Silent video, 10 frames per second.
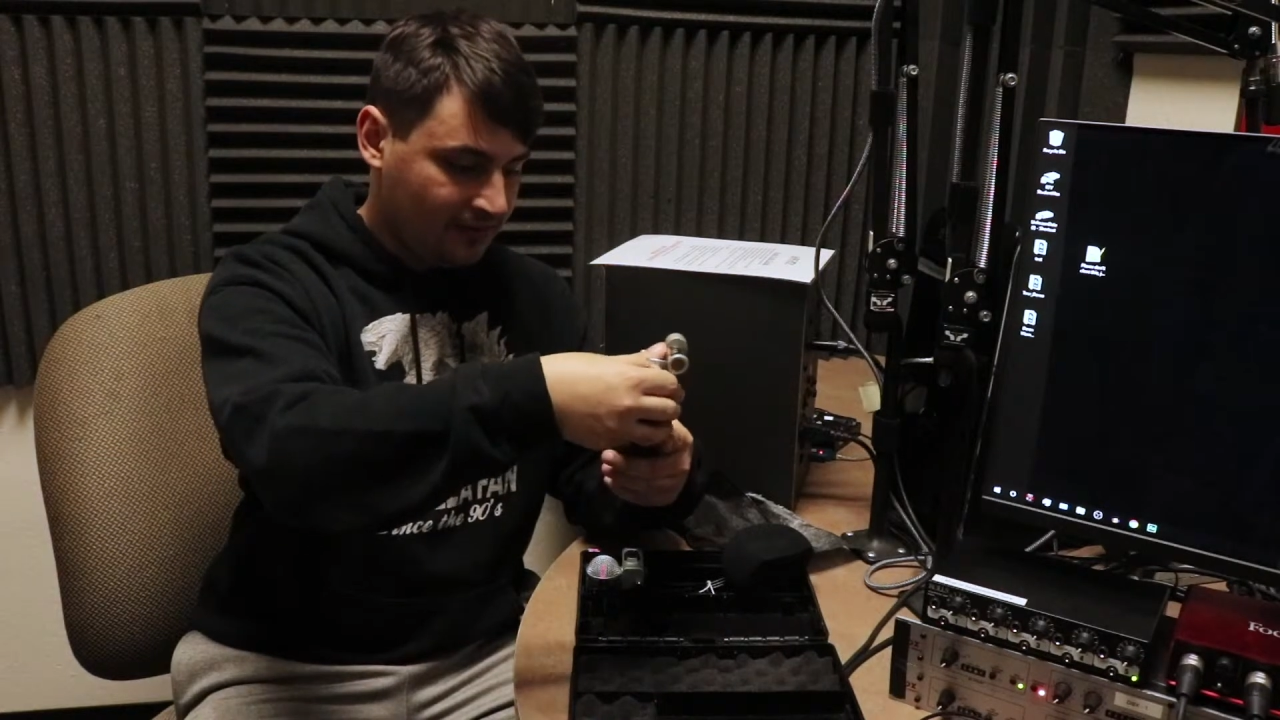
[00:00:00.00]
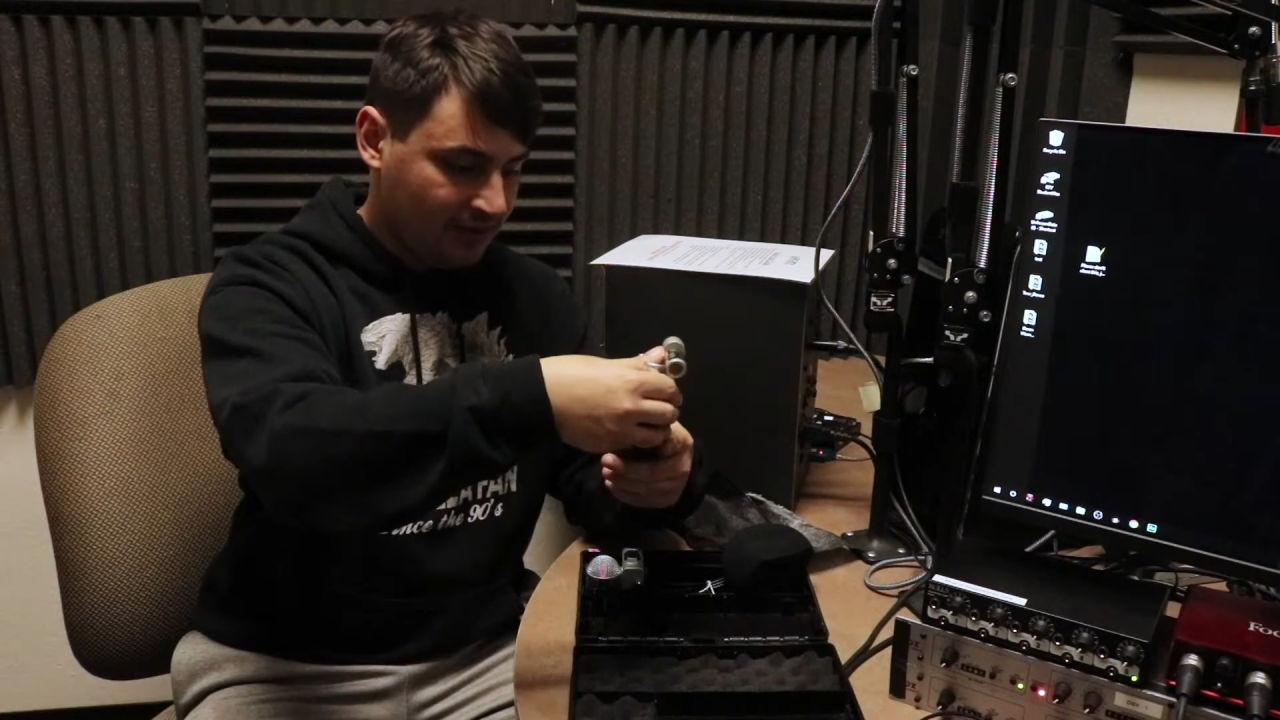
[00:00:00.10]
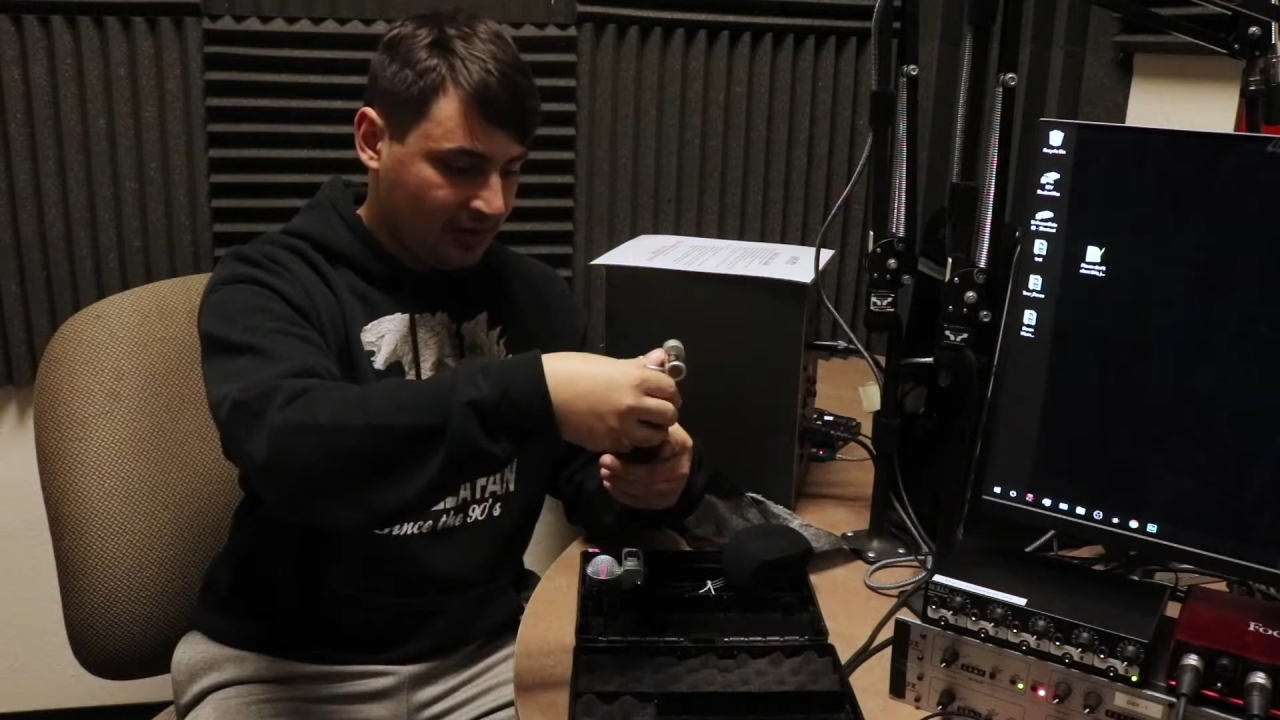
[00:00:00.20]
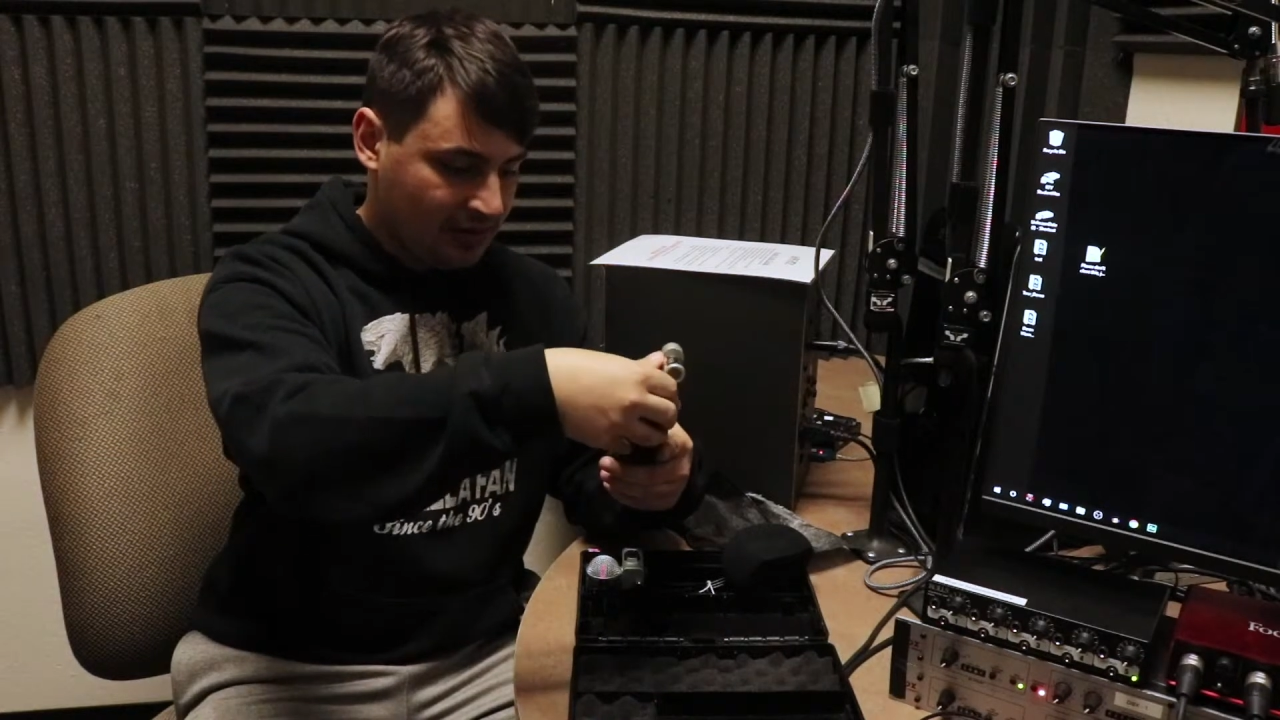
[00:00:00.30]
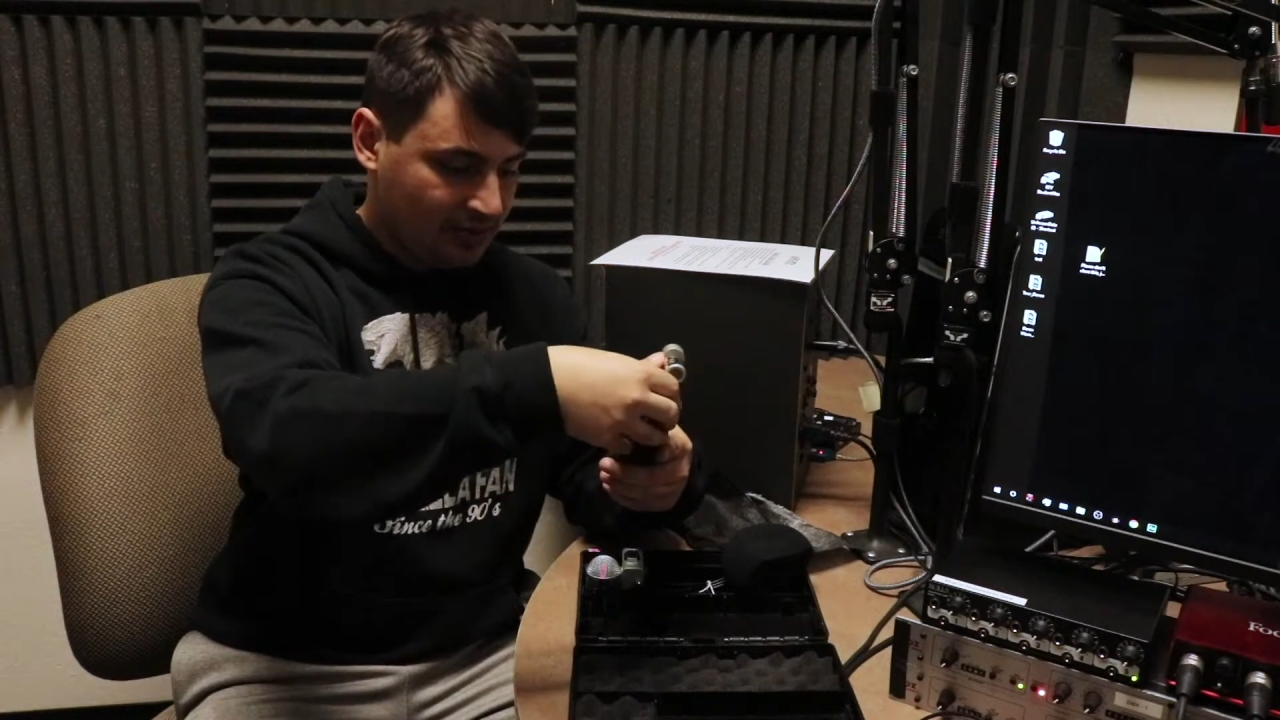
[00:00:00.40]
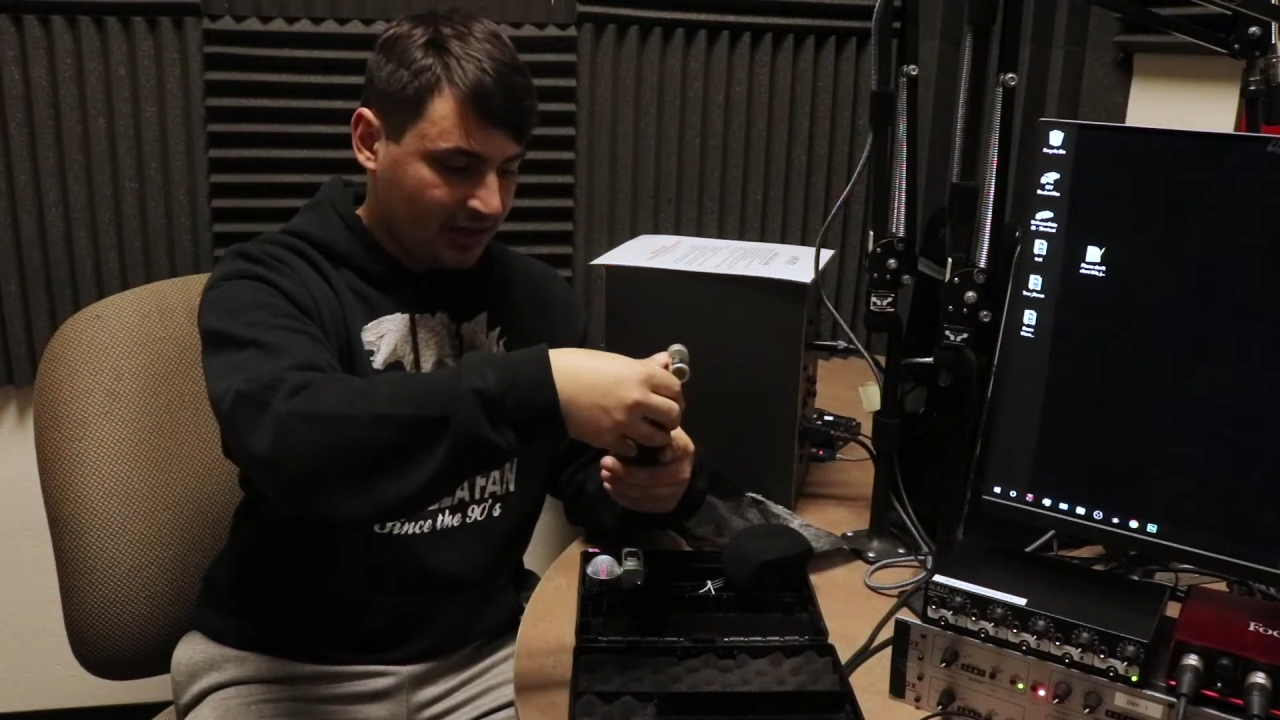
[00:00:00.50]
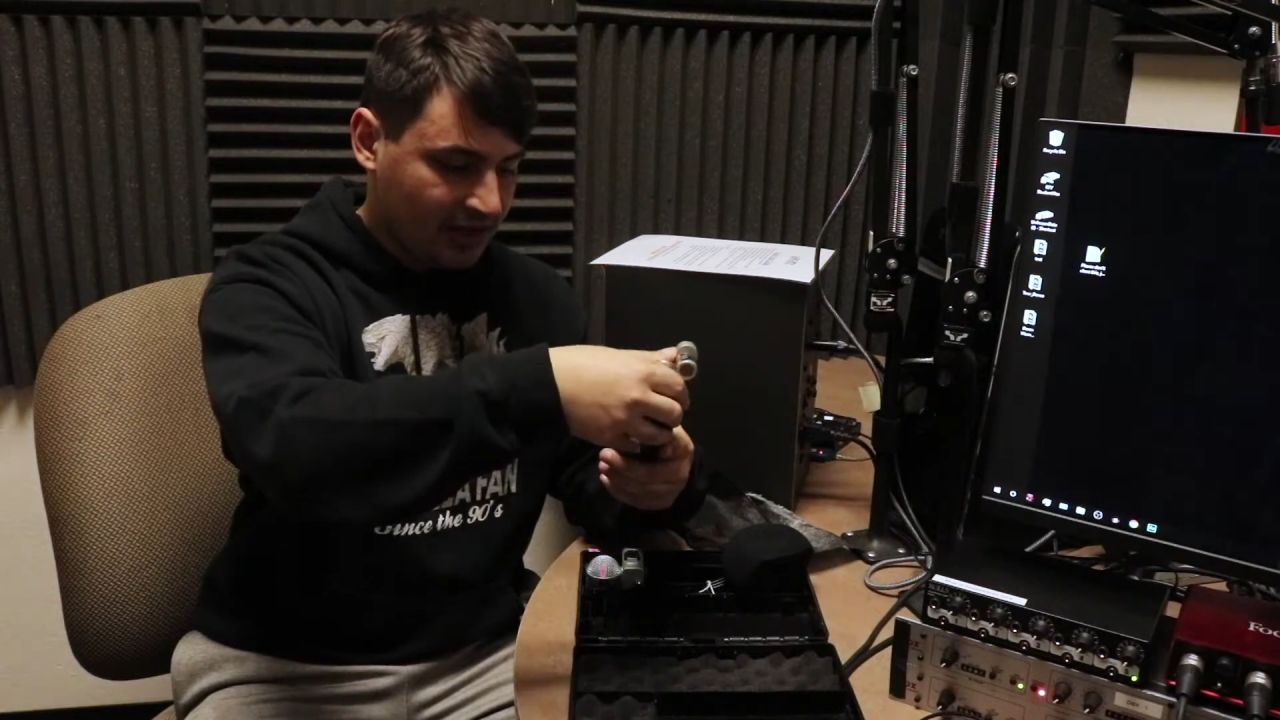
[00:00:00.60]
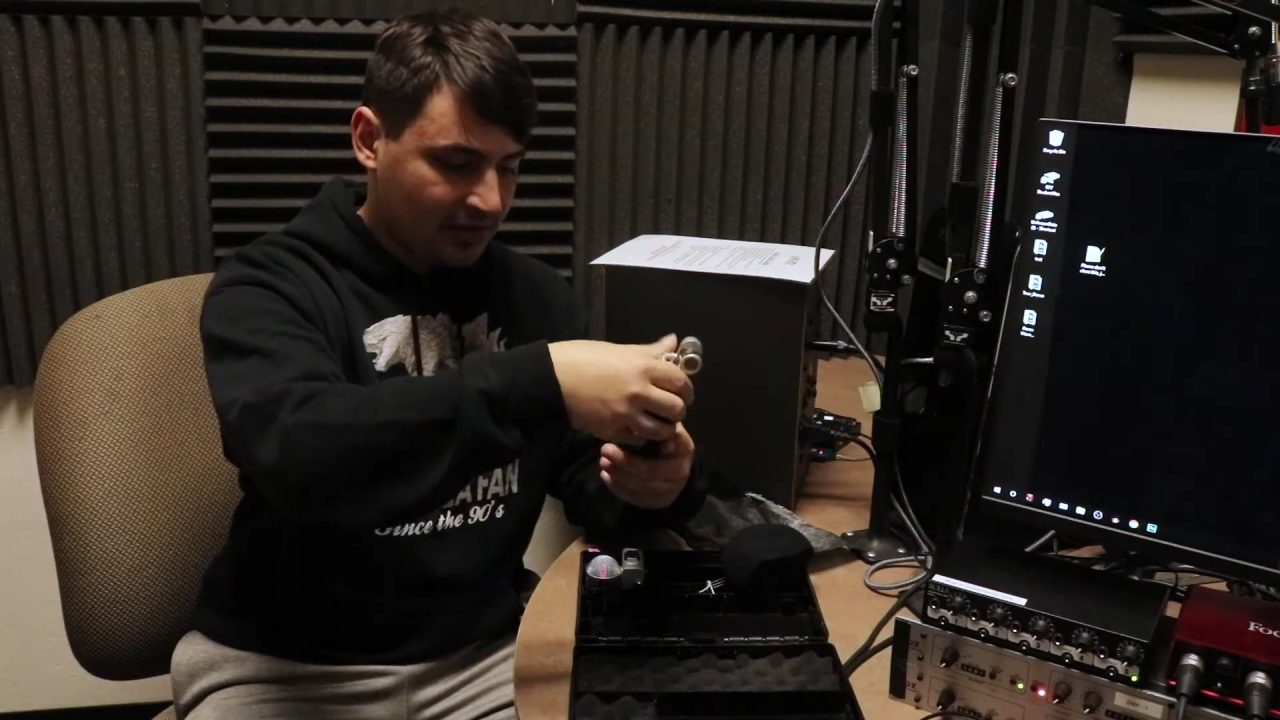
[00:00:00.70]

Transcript: very plug